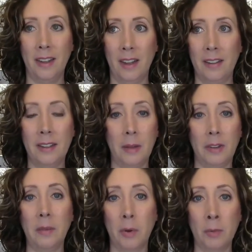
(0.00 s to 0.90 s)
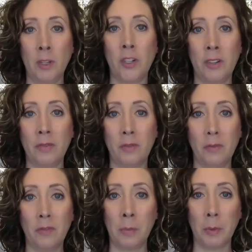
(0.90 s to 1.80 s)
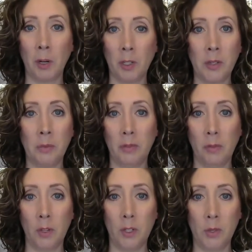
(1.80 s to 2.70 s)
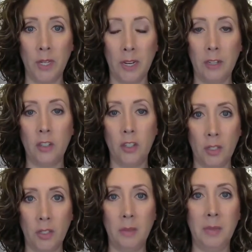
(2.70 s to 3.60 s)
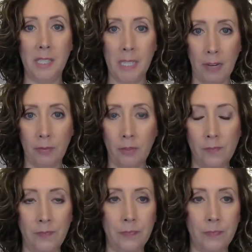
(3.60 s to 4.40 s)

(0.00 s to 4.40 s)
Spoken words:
get permission from the person before using it, just to be safe.